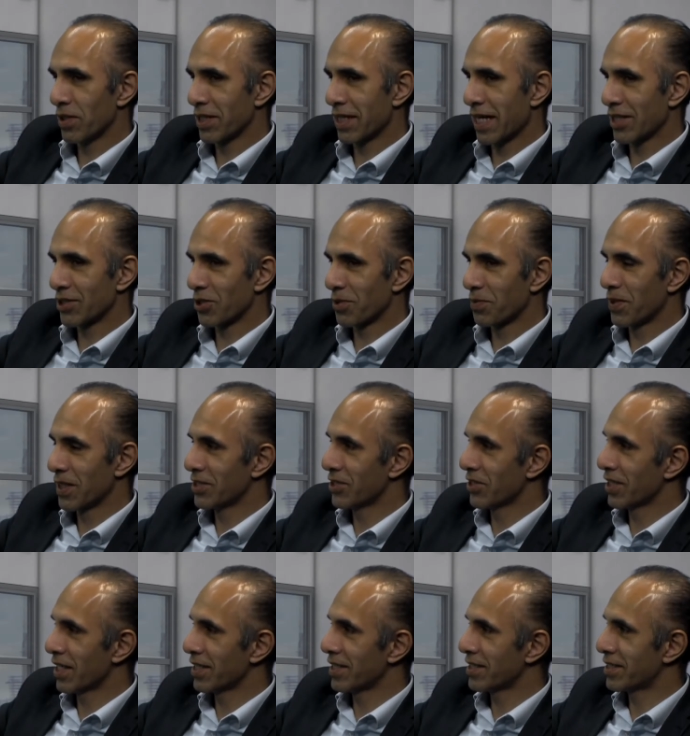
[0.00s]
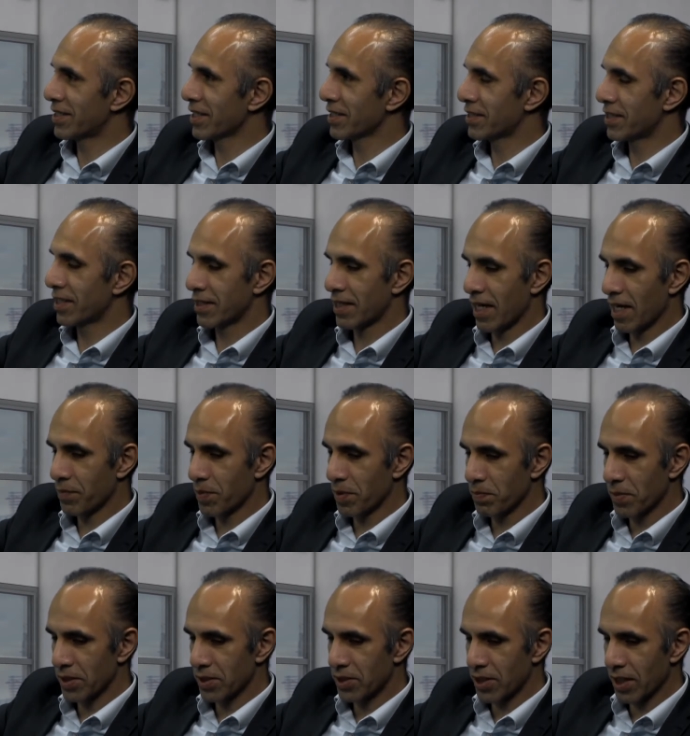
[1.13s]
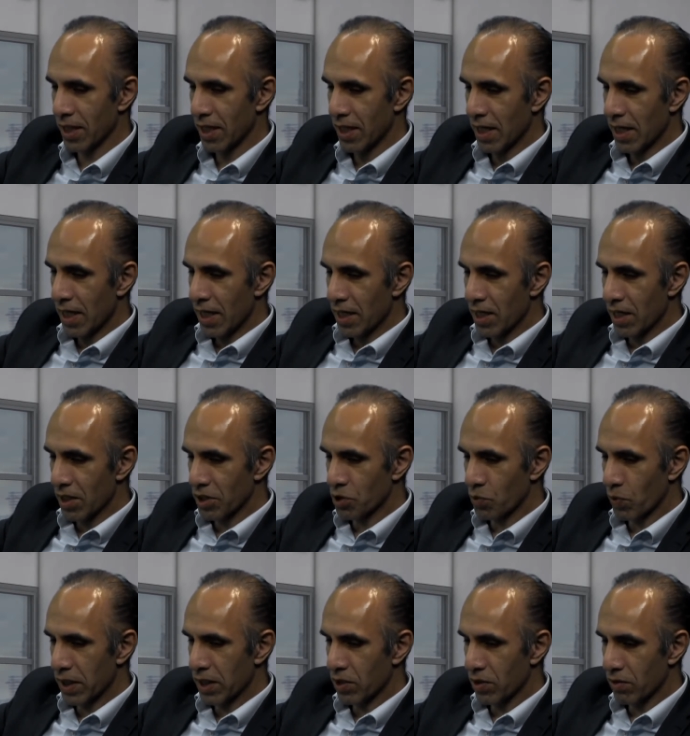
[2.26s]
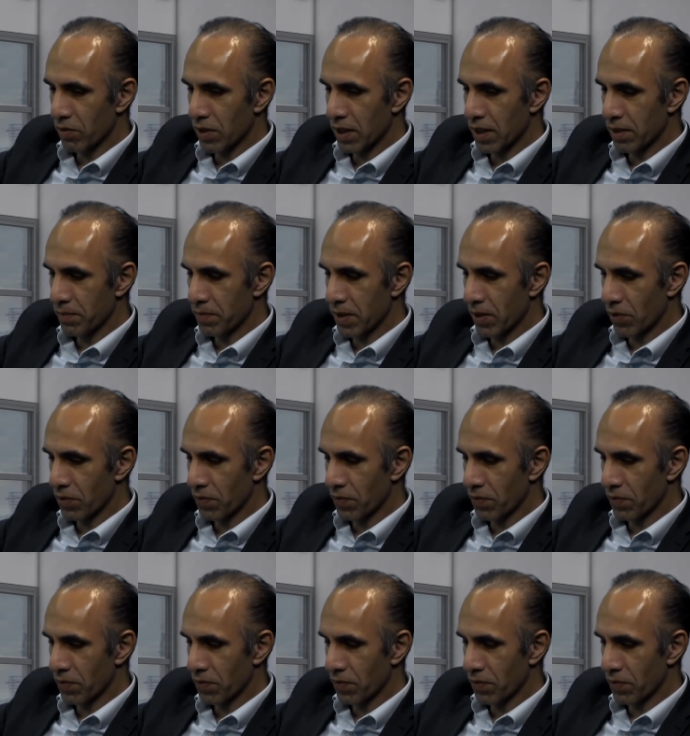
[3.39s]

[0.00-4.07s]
and gas operator there, these things tend to happen. But last week, or on the